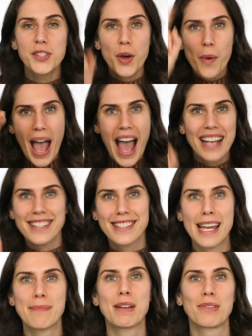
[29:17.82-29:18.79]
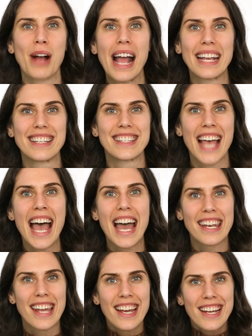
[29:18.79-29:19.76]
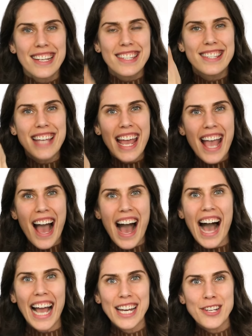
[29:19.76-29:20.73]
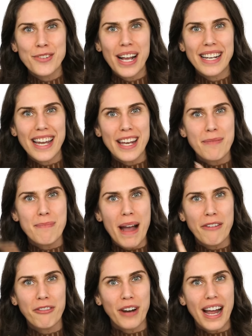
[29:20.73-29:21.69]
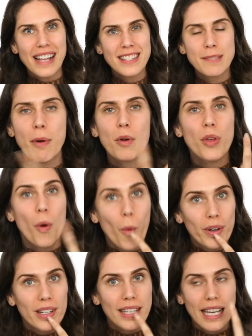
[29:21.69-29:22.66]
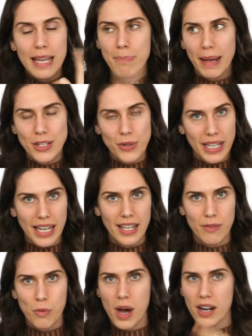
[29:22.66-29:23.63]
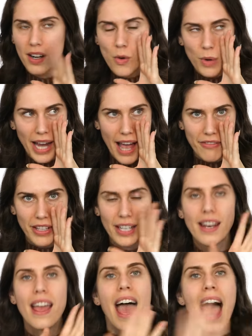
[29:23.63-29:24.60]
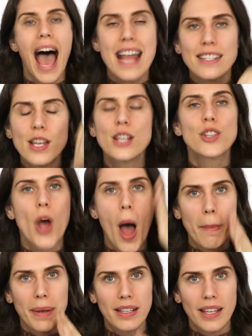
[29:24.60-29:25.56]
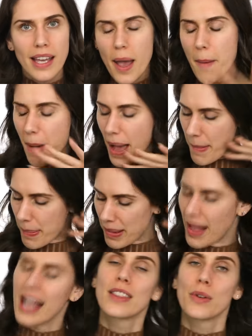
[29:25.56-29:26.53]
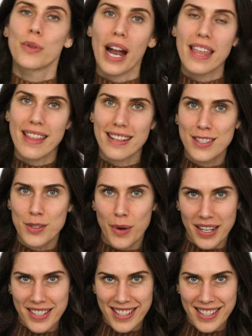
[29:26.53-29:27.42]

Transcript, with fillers: So as Debby Ryan said, stay hydrated, my friends, both orally by drinking enough water or caffeine, and topically by applying the right things to our